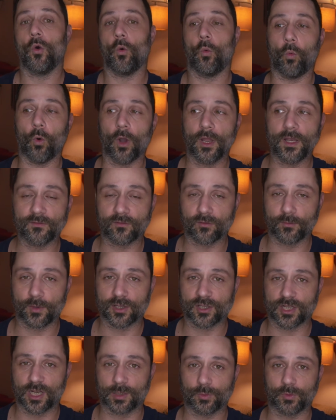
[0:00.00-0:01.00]
what
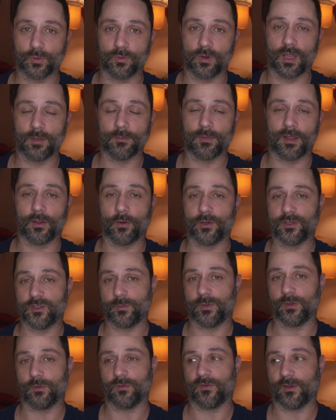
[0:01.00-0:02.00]
information am, am I going to
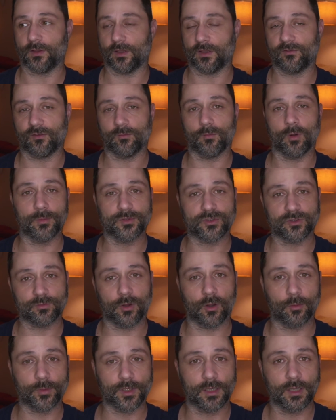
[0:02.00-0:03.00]
be revealing from moment to
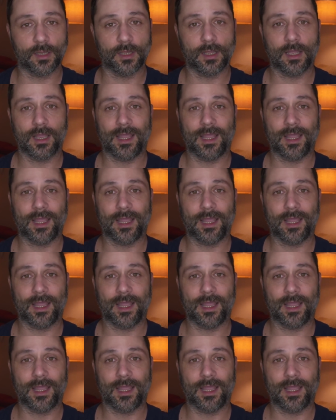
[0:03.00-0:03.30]
moment,